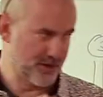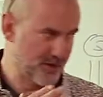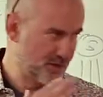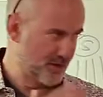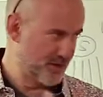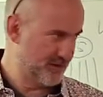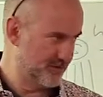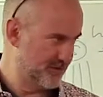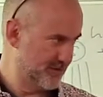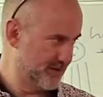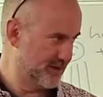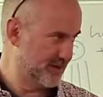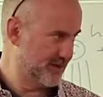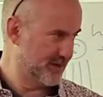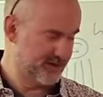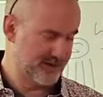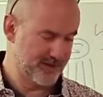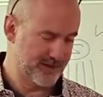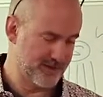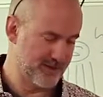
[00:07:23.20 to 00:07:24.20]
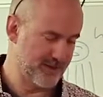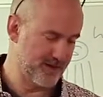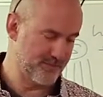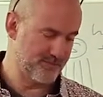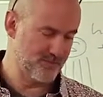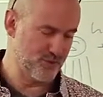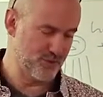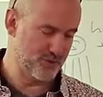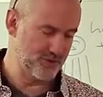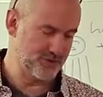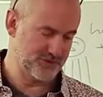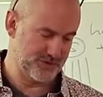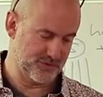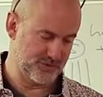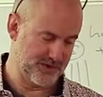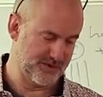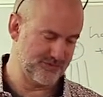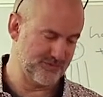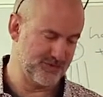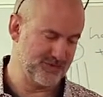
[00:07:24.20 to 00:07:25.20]
go over and get a book to
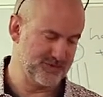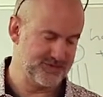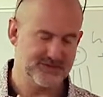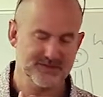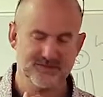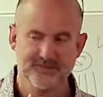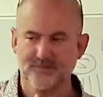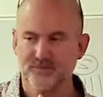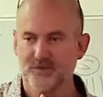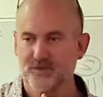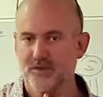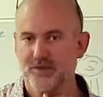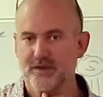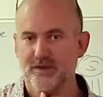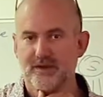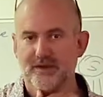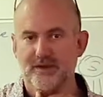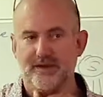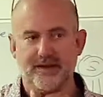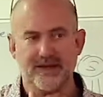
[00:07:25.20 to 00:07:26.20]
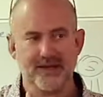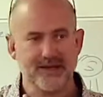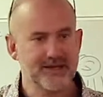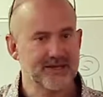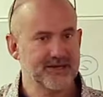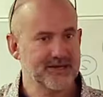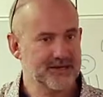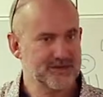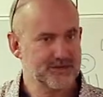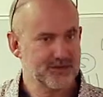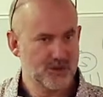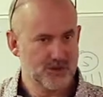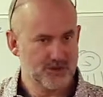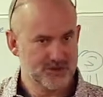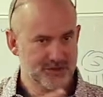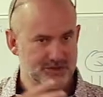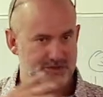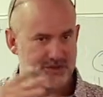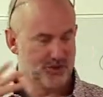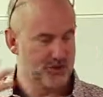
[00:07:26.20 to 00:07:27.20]
reference. Uh,
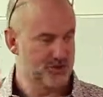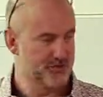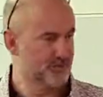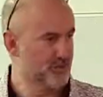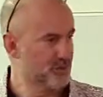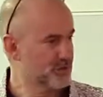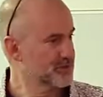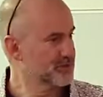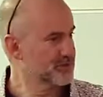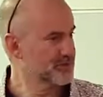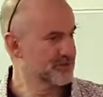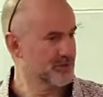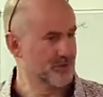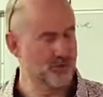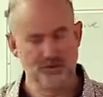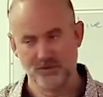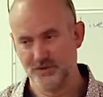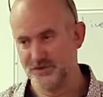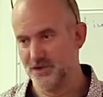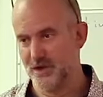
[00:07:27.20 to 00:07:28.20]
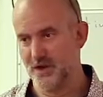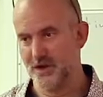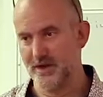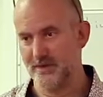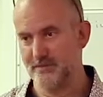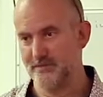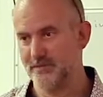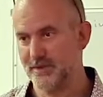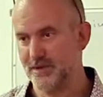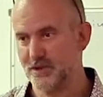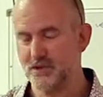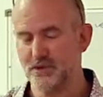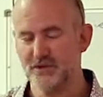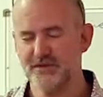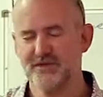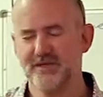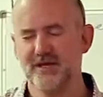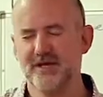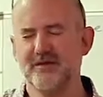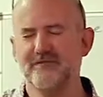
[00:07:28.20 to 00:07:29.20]
kinesiologists use books all the time
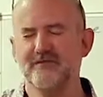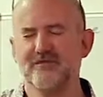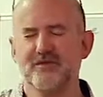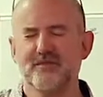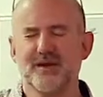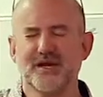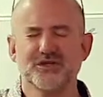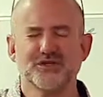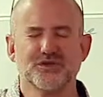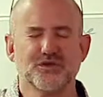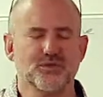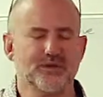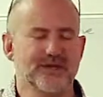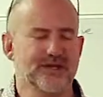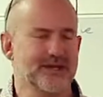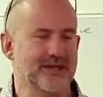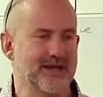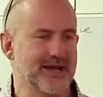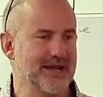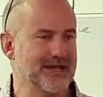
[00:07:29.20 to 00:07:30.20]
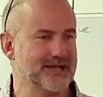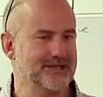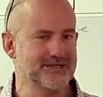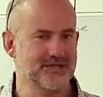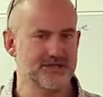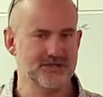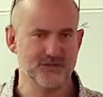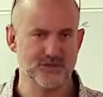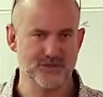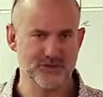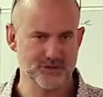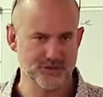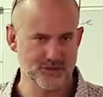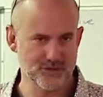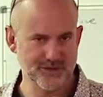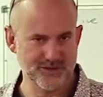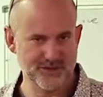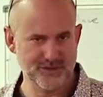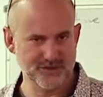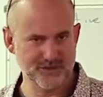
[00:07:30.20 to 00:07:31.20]
because the information we can access when we do
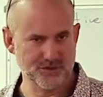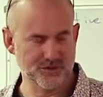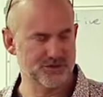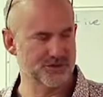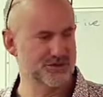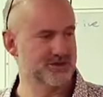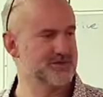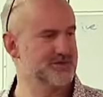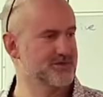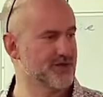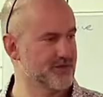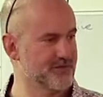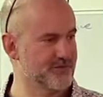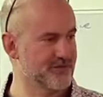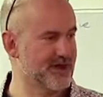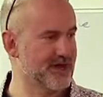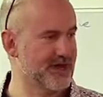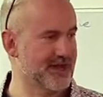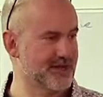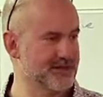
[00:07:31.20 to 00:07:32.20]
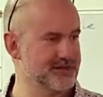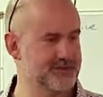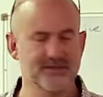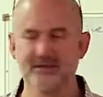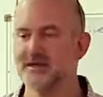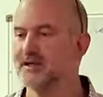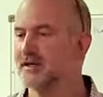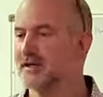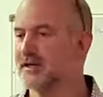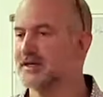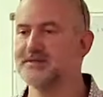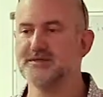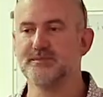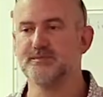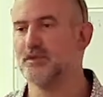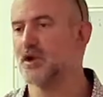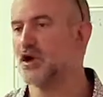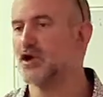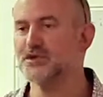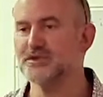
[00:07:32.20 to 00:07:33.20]
kinesiology is so vast, it's
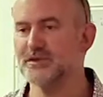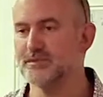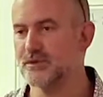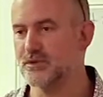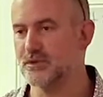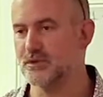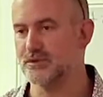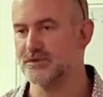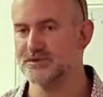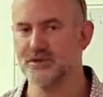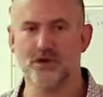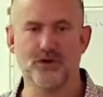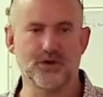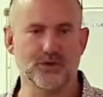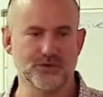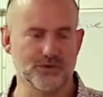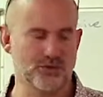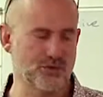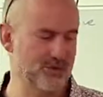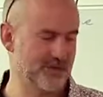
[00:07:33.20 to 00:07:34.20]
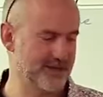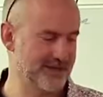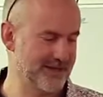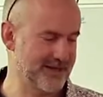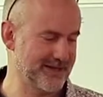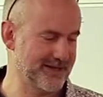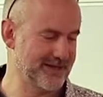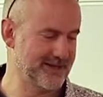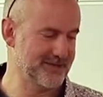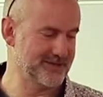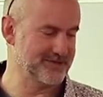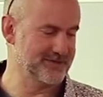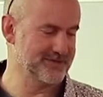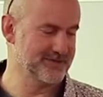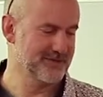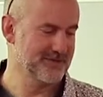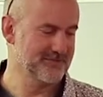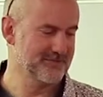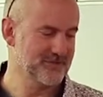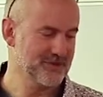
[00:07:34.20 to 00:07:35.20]
impossible to hold it all in our heads.
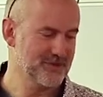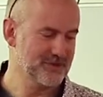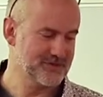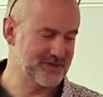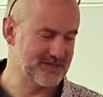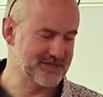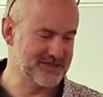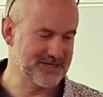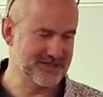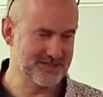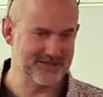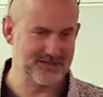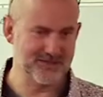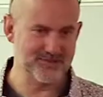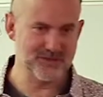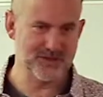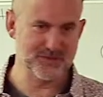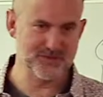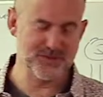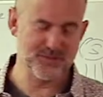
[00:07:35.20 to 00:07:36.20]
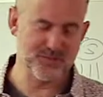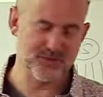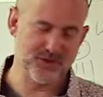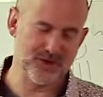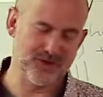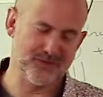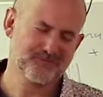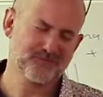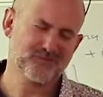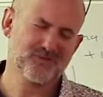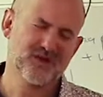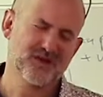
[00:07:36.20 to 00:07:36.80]
So sometimes people go,